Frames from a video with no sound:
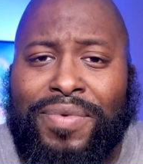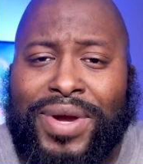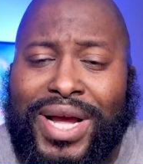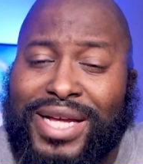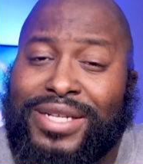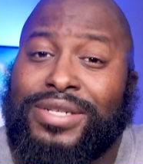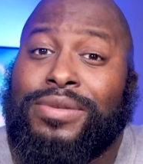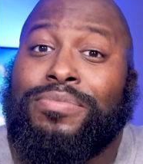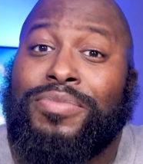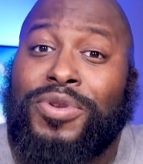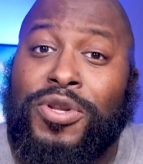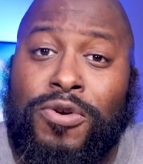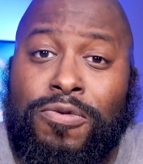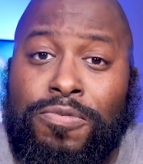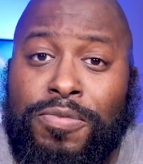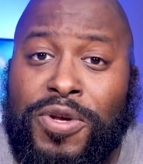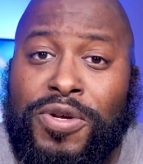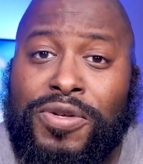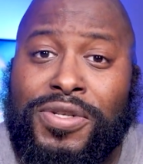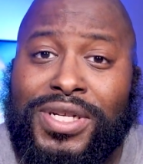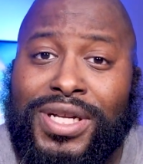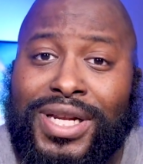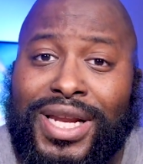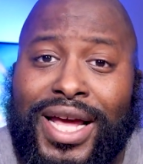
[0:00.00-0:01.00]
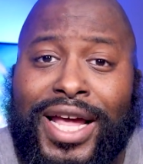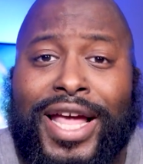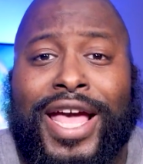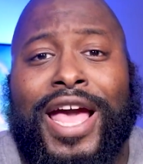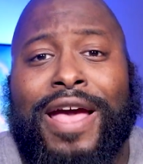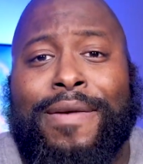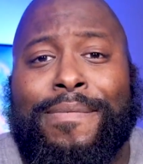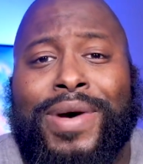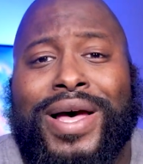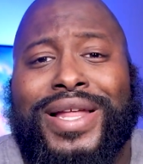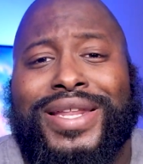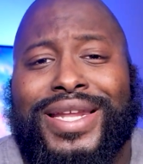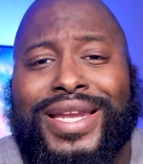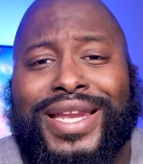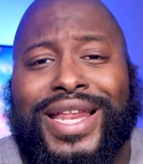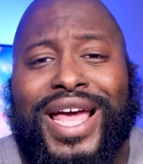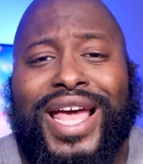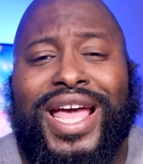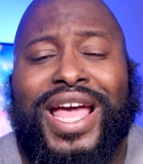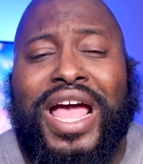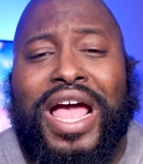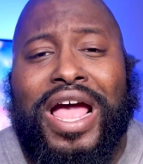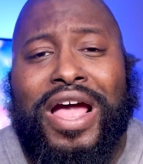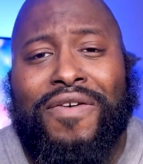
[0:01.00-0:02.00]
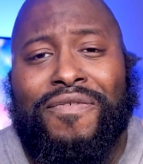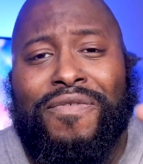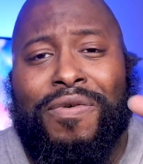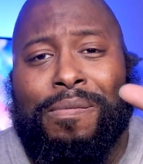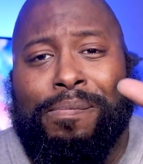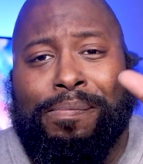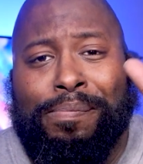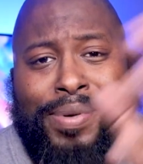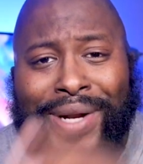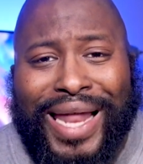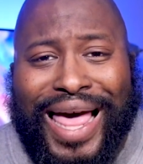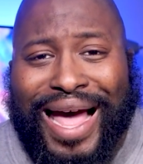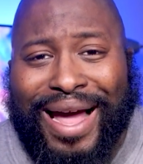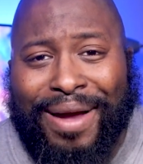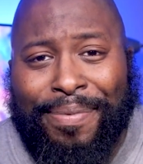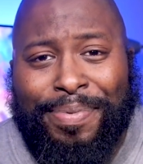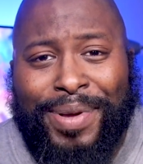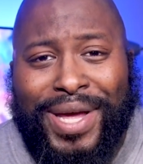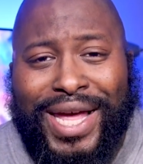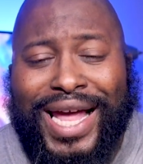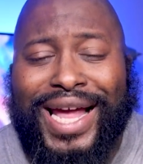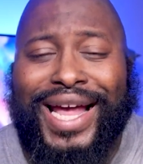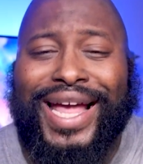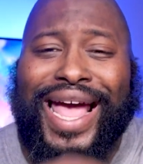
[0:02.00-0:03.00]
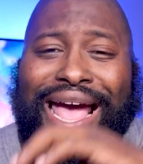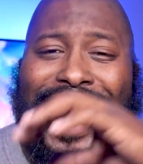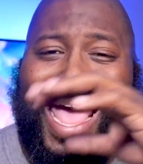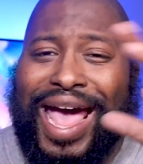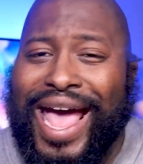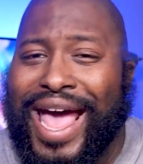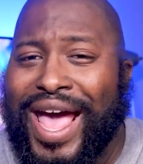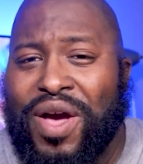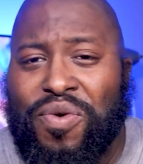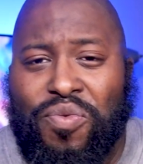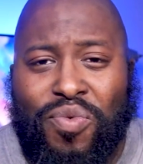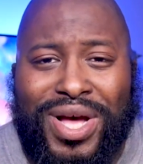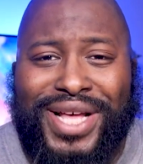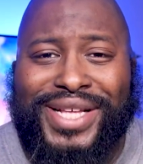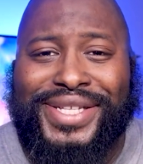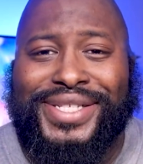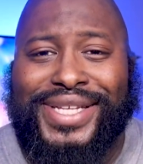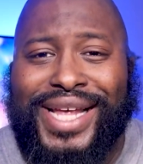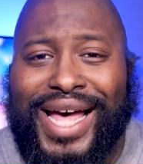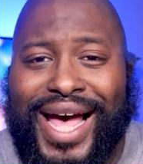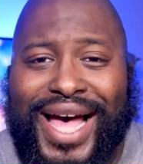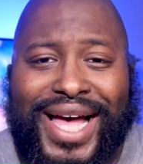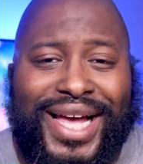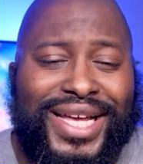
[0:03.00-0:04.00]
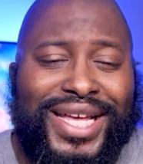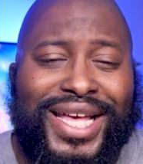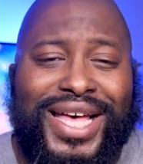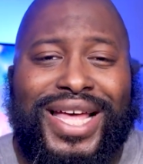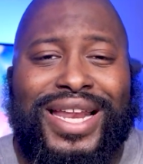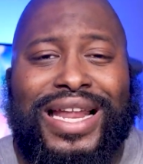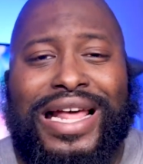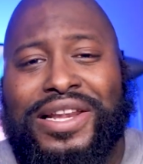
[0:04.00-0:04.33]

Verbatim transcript: we got some new music that came out today from Black Peak and West Side Gun.